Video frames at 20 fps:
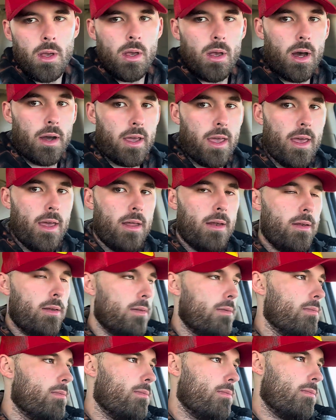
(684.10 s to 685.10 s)
again,
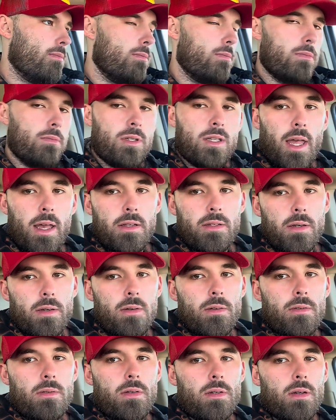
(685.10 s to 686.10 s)
stay
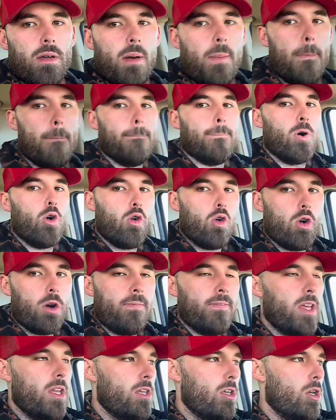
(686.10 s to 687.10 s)
tuned. More
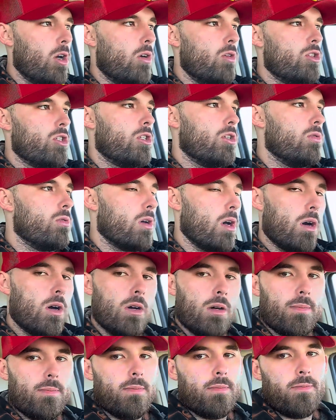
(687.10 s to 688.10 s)
videos to
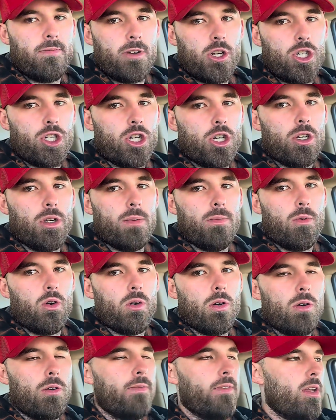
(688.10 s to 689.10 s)
come, for sure.
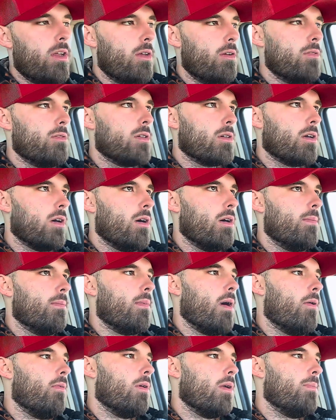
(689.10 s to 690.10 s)
More videos to come.
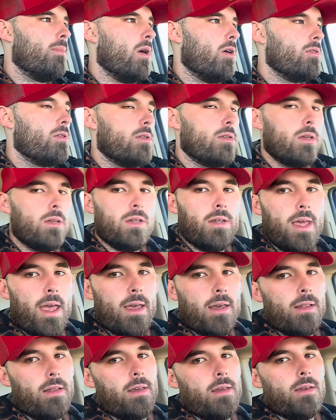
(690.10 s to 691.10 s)
I want to post
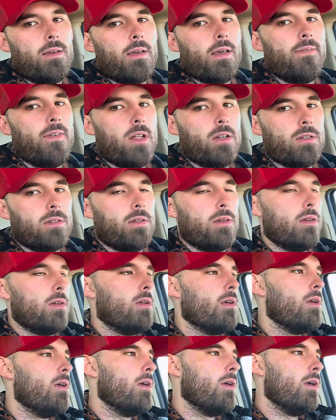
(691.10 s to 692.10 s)
daily, eventually.
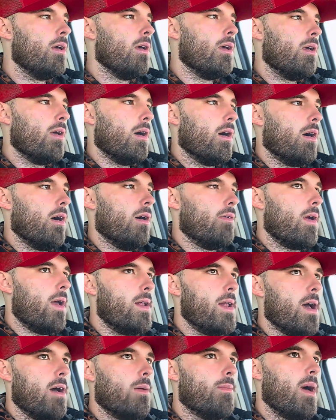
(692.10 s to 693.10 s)
Right
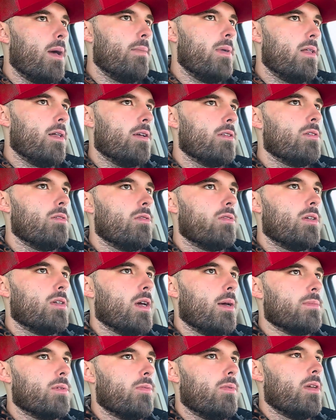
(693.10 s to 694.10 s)
now, it might be like 2 or 3
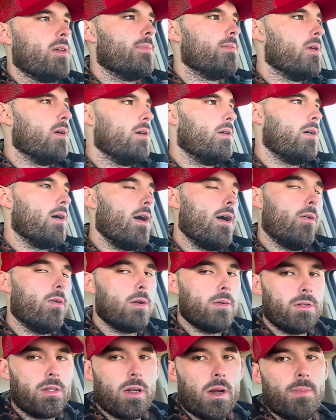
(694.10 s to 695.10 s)
times a week, but I want
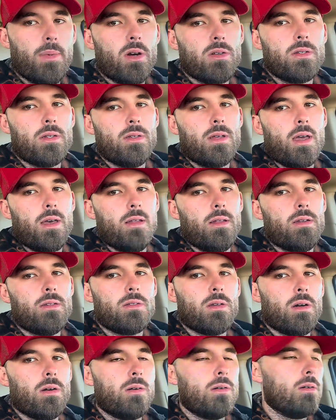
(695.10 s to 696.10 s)
to start posting daily.
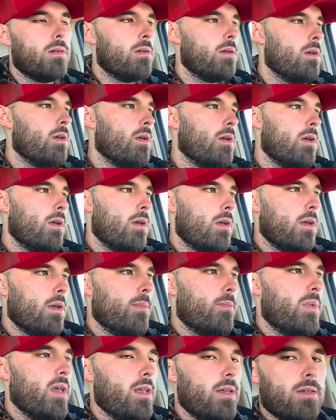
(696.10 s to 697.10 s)
So,
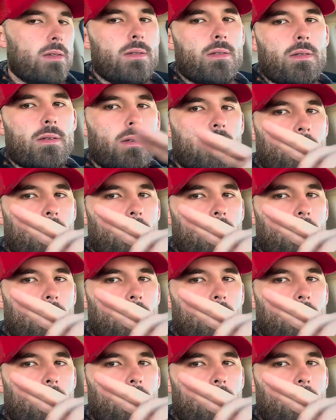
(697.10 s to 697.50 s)
peace.